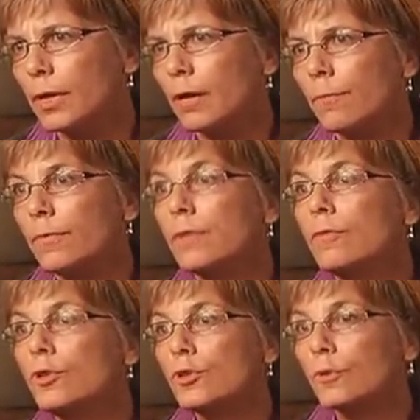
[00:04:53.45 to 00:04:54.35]
the
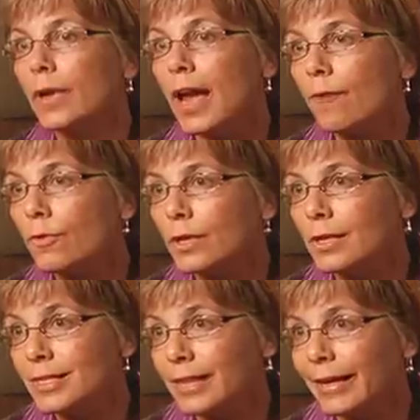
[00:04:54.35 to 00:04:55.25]
future
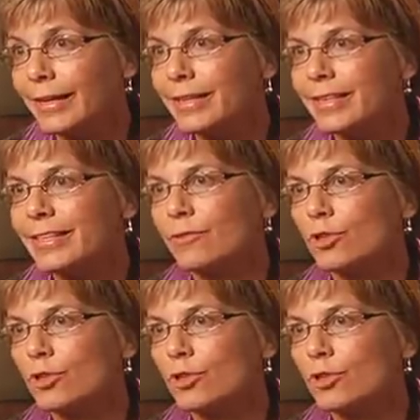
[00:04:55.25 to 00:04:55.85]
African scientists